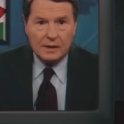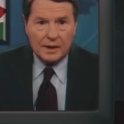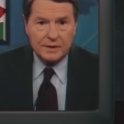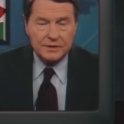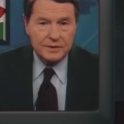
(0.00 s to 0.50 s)
A
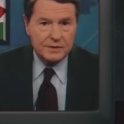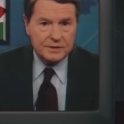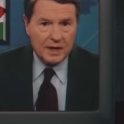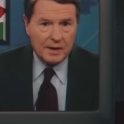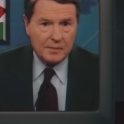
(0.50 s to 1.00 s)

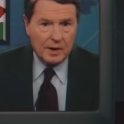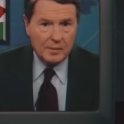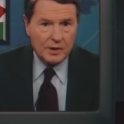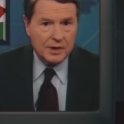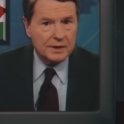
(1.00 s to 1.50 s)
suicide bomber
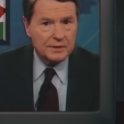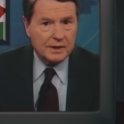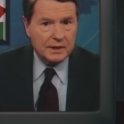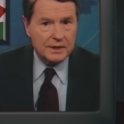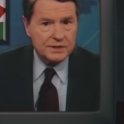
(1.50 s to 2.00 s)
killed at least